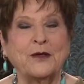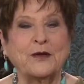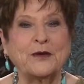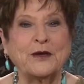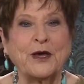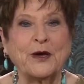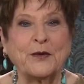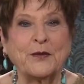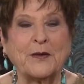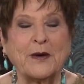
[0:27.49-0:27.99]
You
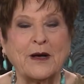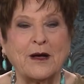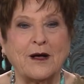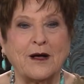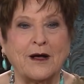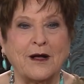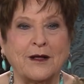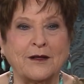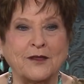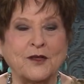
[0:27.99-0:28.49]
know,
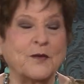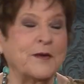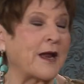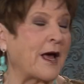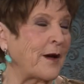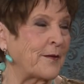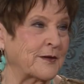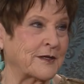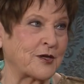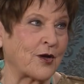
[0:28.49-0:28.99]
uh, you and
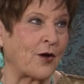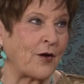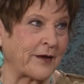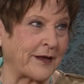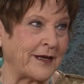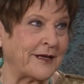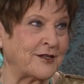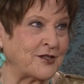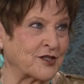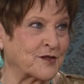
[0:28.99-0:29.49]
I were
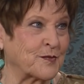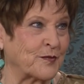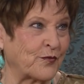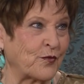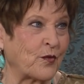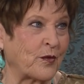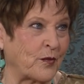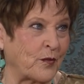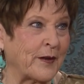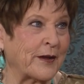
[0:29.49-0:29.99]
talking just
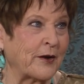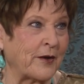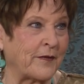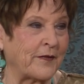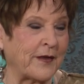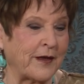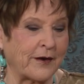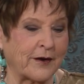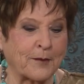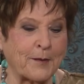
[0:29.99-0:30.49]
before we went on
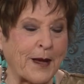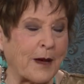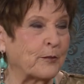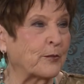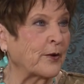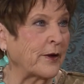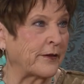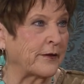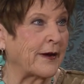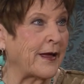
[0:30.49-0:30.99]
the air about
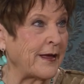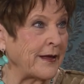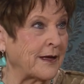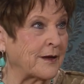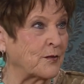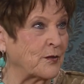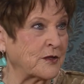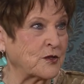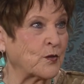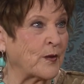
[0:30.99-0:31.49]
Brother
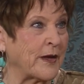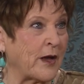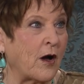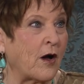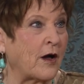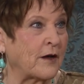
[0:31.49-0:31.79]
Hagin, which we yeah.